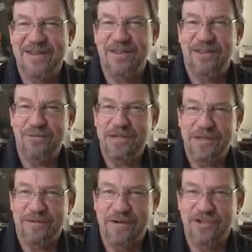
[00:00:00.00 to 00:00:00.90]
in the three
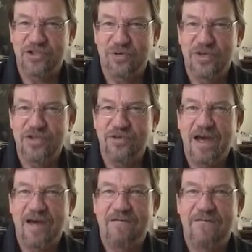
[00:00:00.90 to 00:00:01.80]
literary stories, you
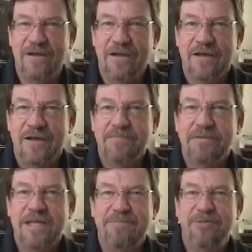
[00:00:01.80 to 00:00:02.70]
have
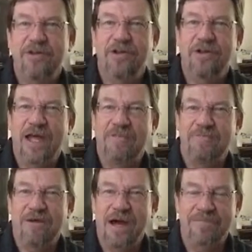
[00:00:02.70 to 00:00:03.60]
people and
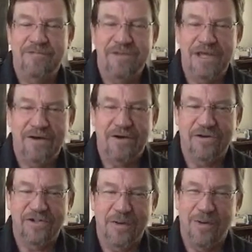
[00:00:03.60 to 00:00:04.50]
problems that are
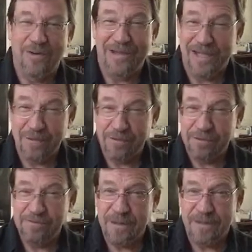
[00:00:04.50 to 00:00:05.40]
somewhat
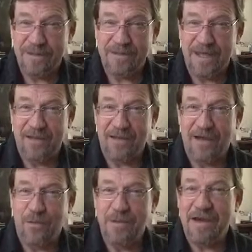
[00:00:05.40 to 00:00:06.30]
relatable,
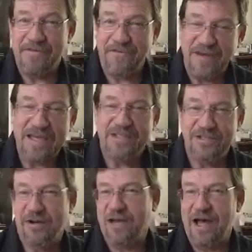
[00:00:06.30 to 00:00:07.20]
that we might face
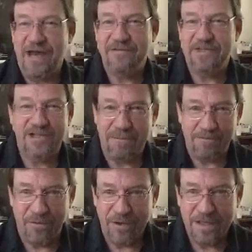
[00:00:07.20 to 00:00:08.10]
in our lives at some
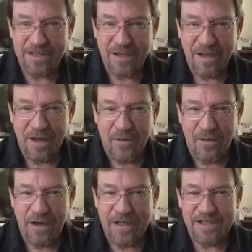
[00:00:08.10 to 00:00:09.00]
point,
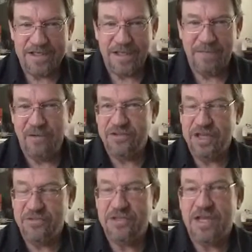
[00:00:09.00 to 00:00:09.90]
whereas in Most
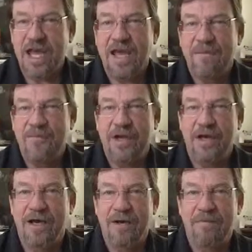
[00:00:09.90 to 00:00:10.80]
Dangerous Game,
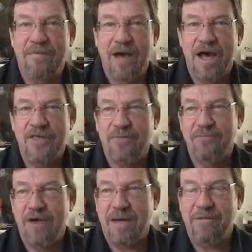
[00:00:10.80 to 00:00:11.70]
the
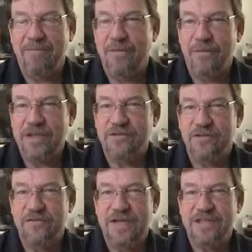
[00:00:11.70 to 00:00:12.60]
problem that
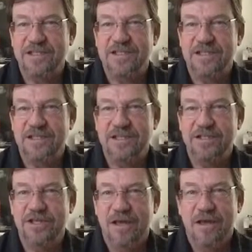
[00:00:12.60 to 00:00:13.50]
Rainsford faces
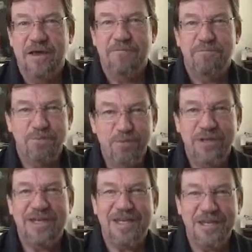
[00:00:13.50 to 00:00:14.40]
is
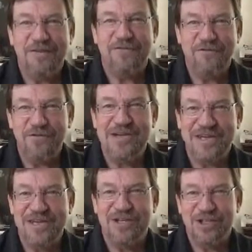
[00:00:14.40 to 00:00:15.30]
pretty
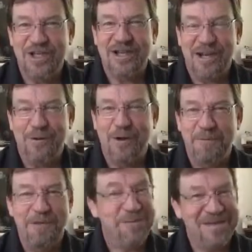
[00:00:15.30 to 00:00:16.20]
freakish, and I would
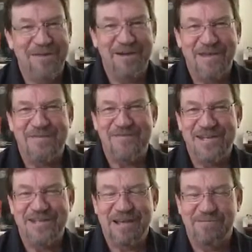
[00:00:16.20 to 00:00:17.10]
hope that you would never have to
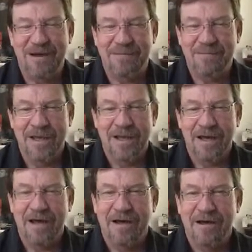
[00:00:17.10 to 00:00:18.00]
face that problem.
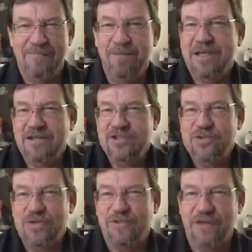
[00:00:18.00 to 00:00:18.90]
But the
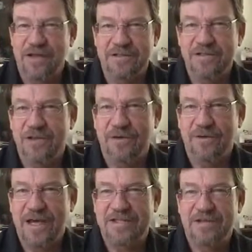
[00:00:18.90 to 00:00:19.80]
story's fun, so
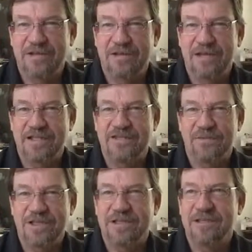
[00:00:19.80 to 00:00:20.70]
that's the
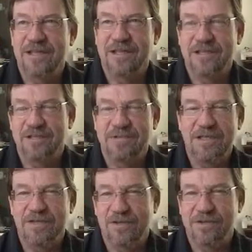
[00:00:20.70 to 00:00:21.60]
reason that it's
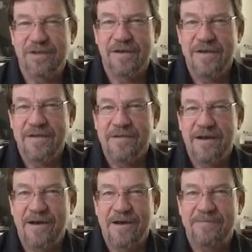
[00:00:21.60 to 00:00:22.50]
being told.
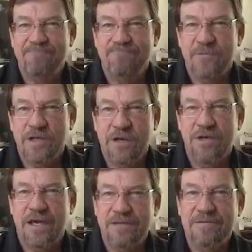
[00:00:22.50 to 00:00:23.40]

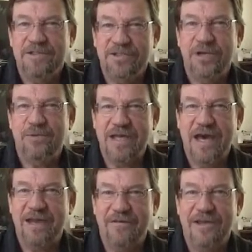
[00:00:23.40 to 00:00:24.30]
Okay, let's stick with
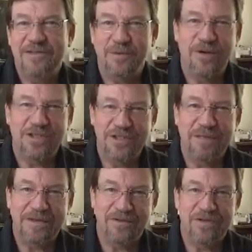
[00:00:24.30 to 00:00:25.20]
that, and I've got some questions
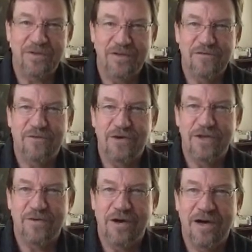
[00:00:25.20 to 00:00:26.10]
about those stories for
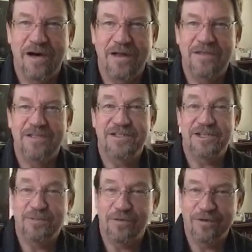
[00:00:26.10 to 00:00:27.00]
you on the
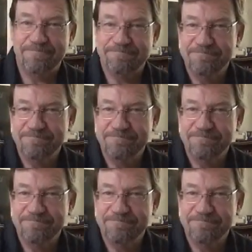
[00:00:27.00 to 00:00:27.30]
discussion board.